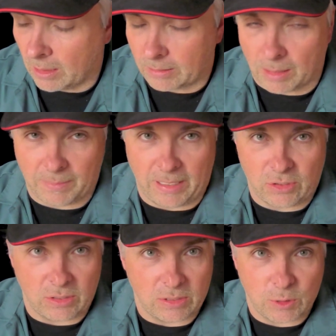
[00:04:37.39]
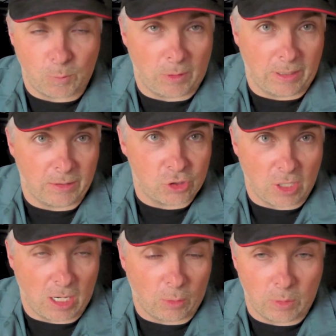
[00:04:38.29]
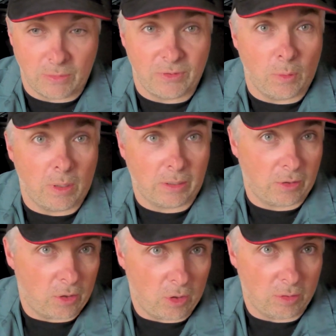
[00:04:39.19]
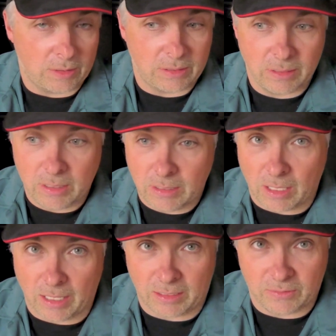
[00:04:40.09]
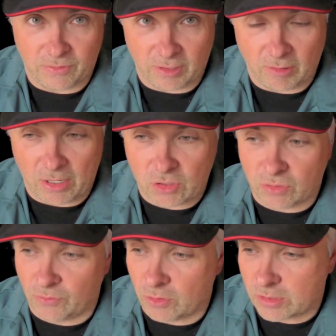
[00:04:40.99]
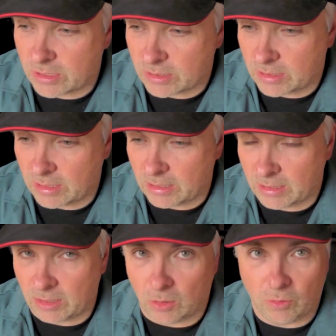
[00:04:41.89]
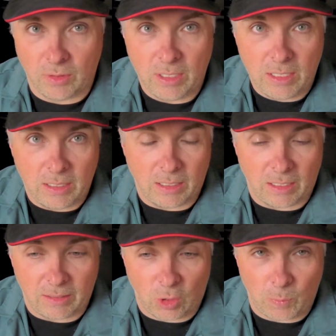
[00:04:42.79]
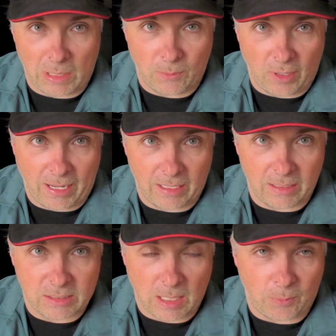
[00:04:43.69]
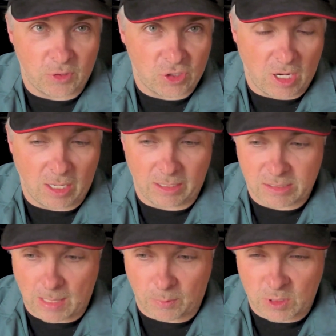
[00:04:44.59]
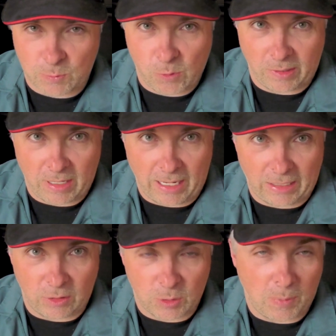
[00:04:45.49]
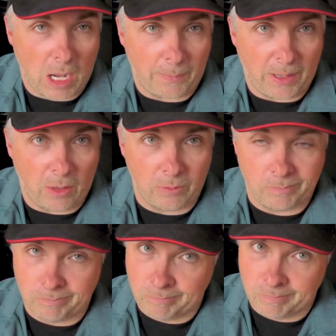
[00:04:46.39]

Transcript: combination spring shock, whatever you want to call it, configuration versus the old Beamer had a separate shock and separate spring that I could just pop out,